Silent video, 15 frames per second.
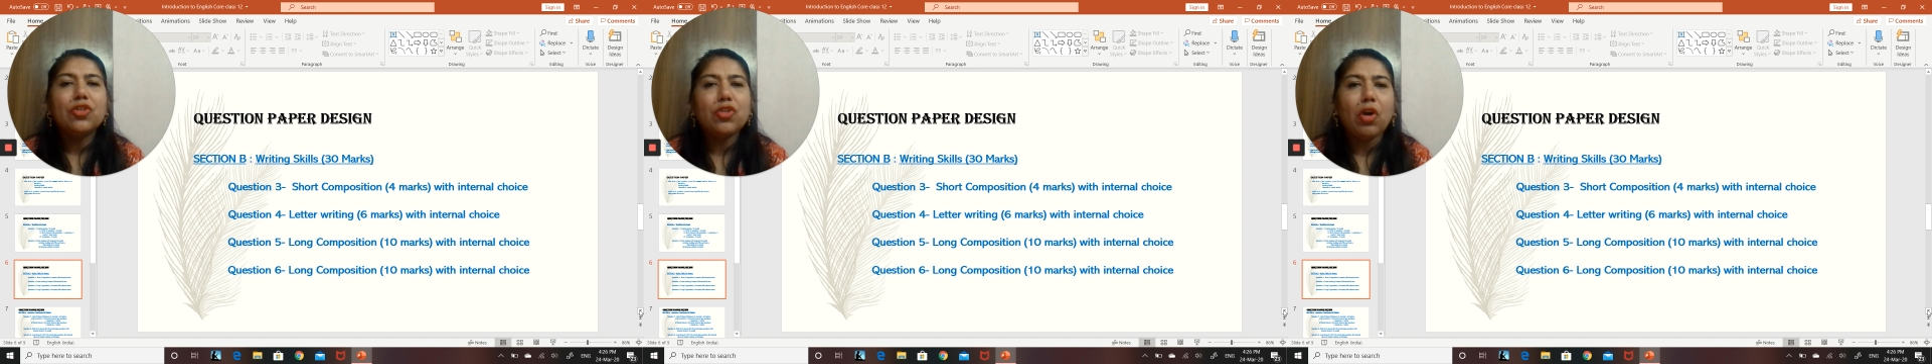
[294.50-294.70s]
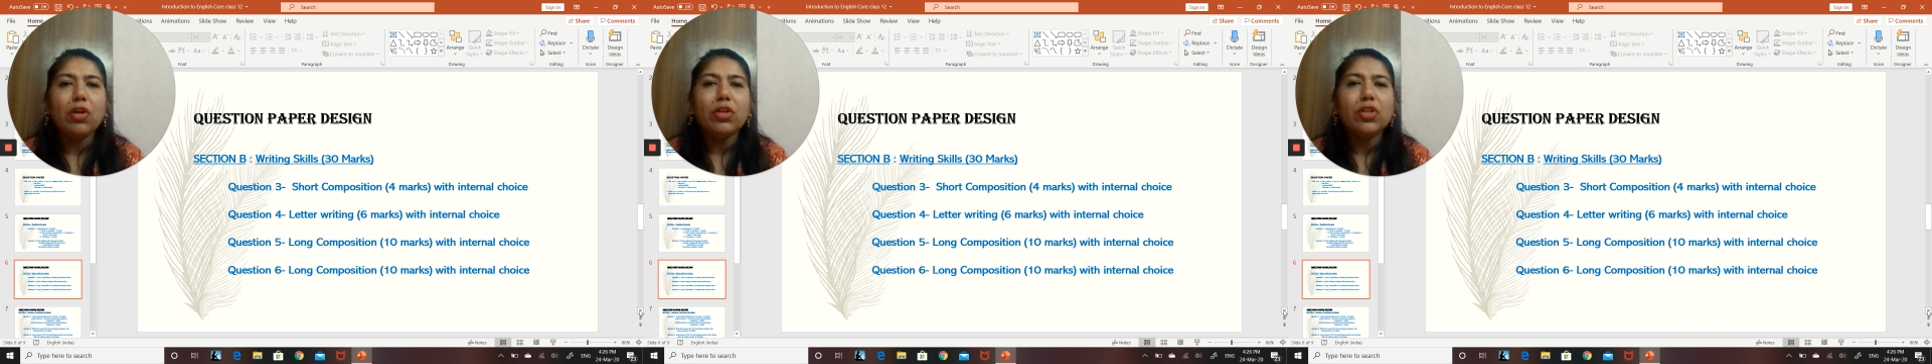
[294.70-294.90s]

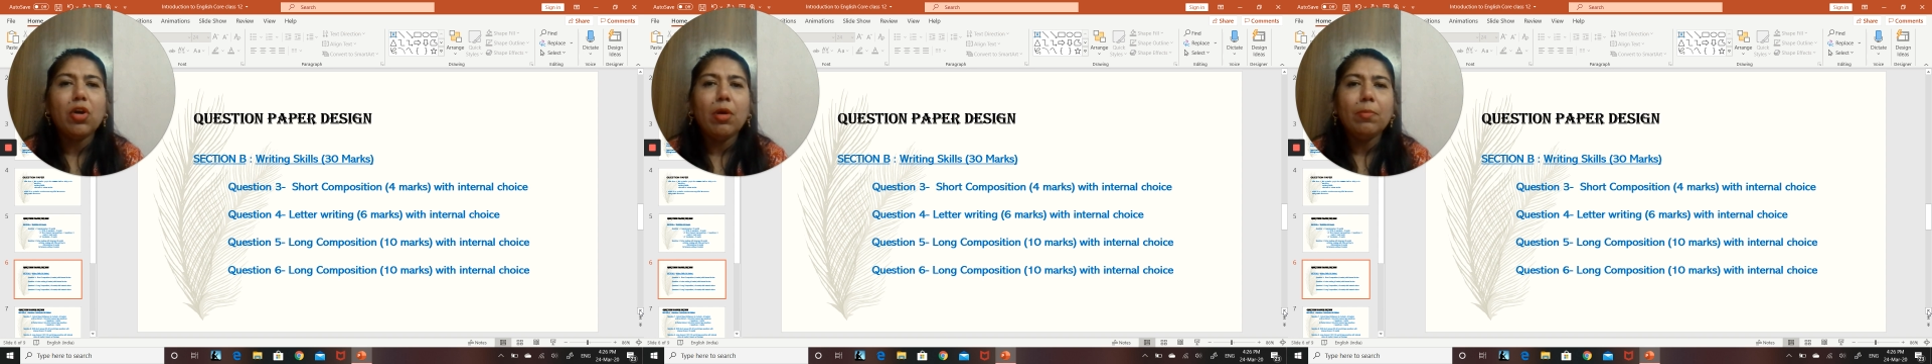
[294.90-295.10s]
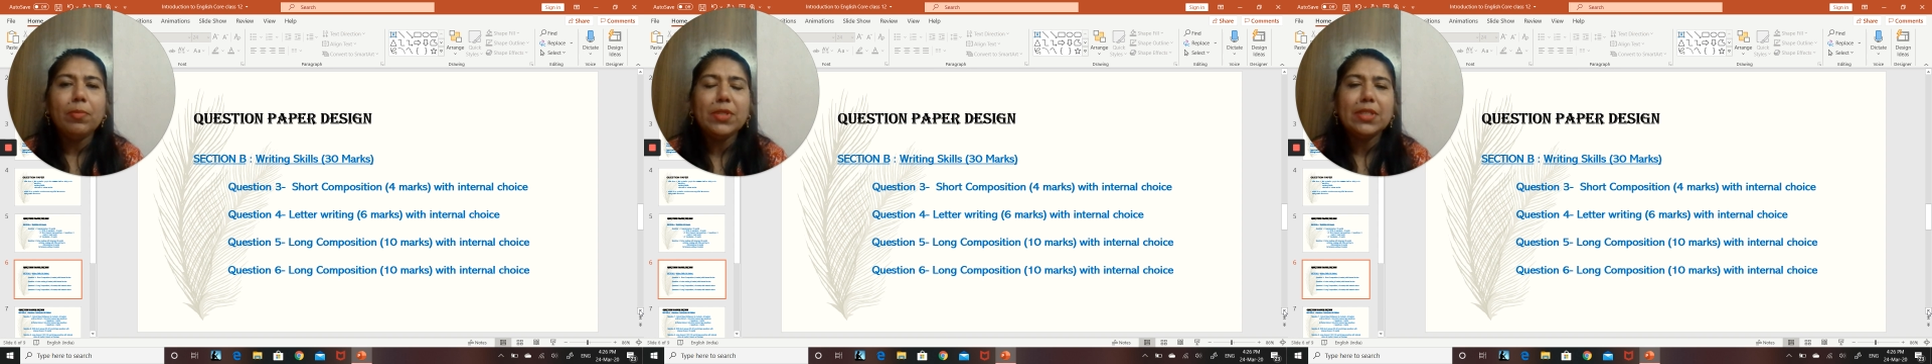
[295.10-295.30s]
Short
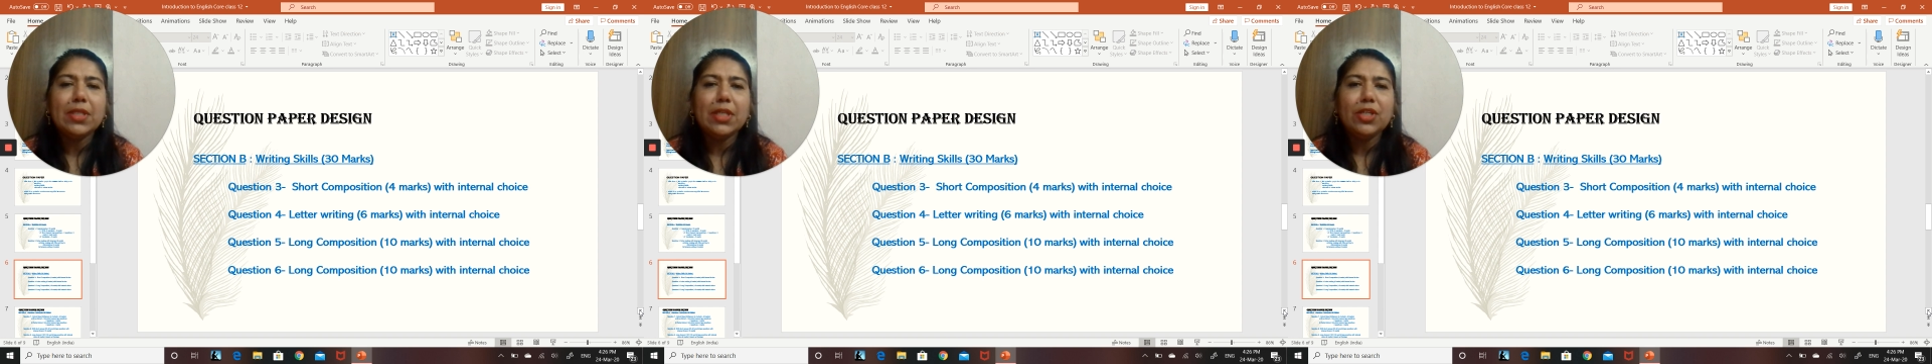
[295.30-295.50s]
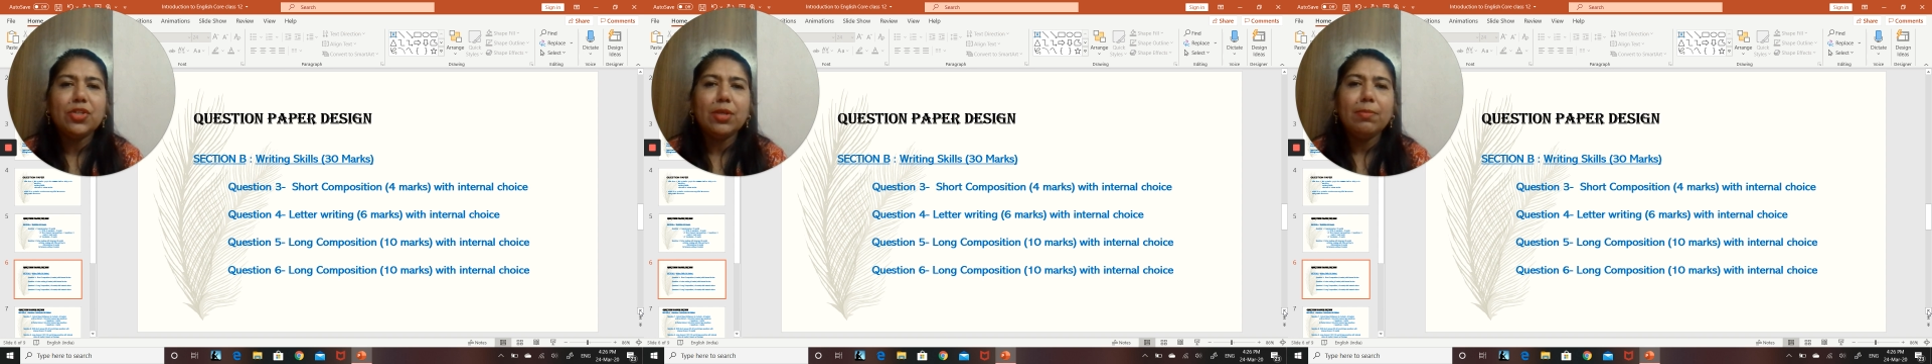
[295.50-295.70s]

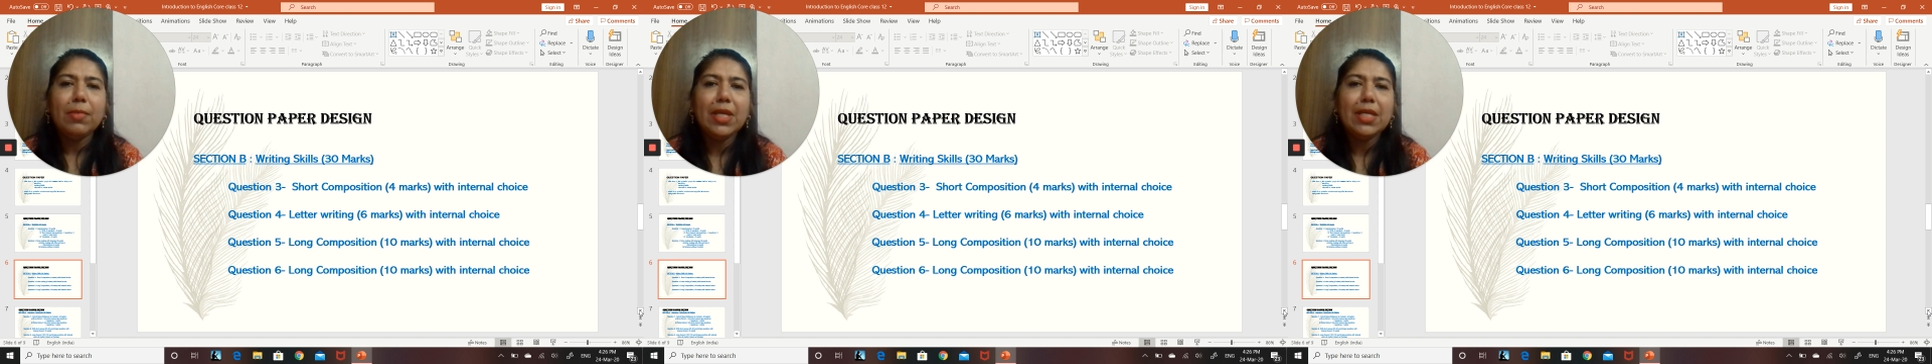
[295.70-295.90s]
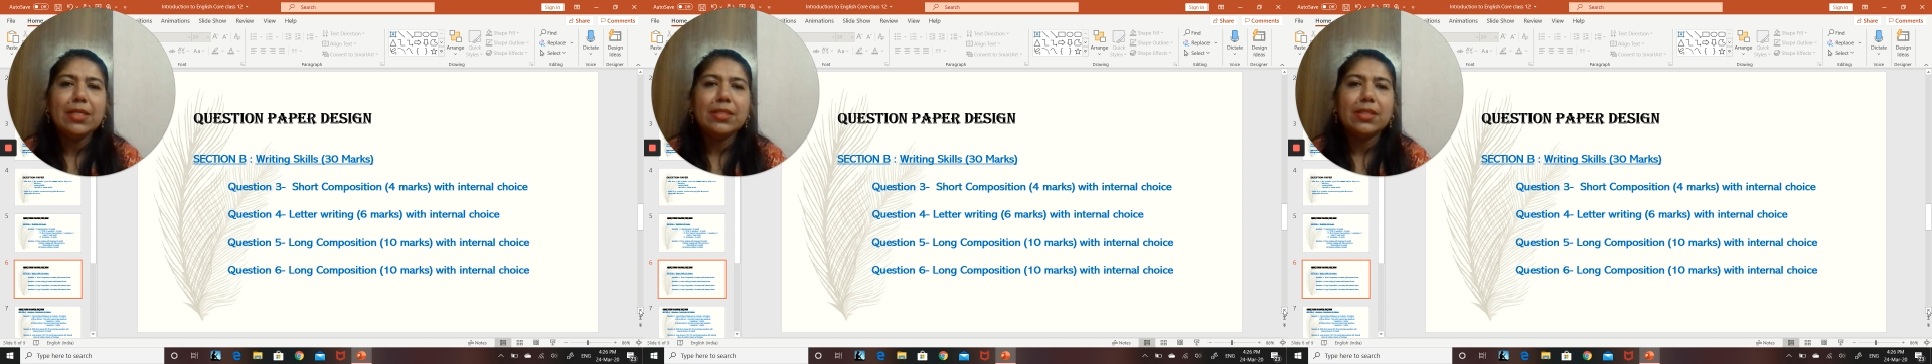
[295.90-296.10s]
composition
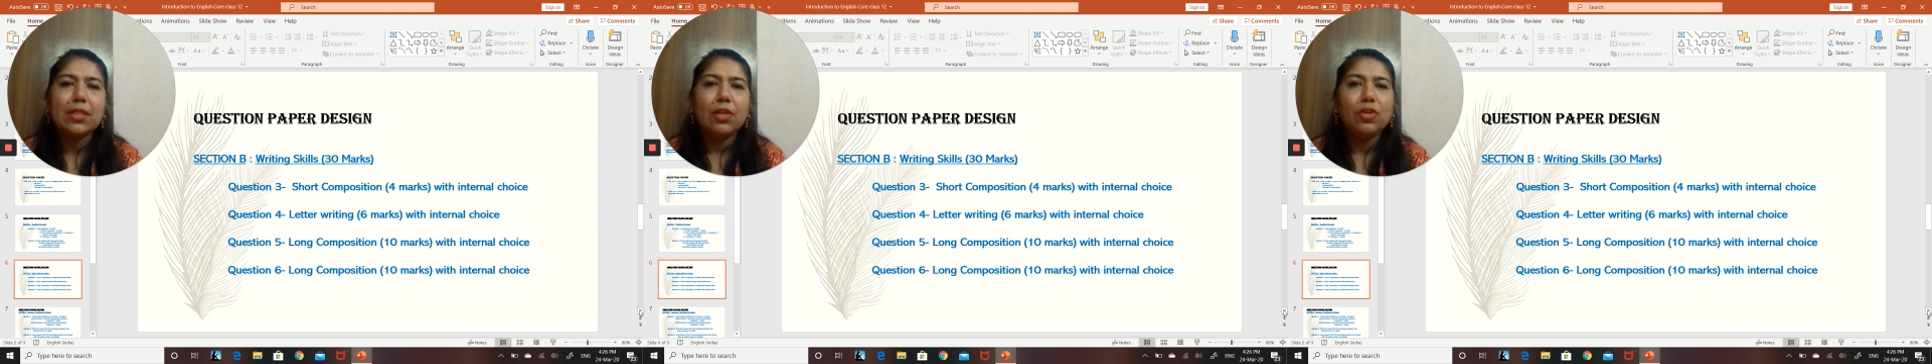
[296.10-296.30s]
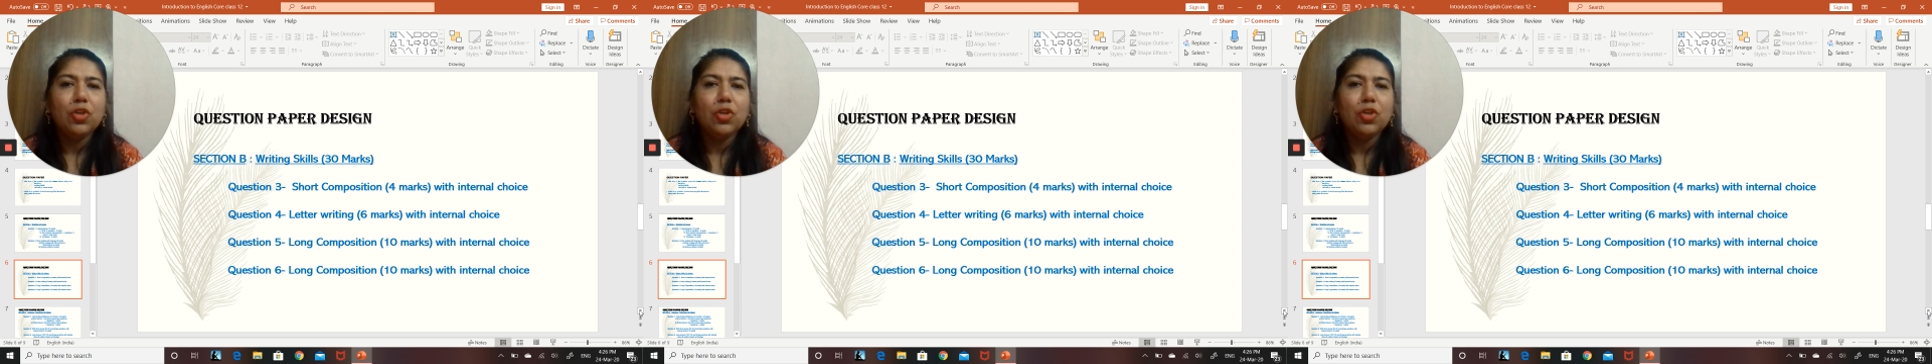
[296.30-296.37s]
means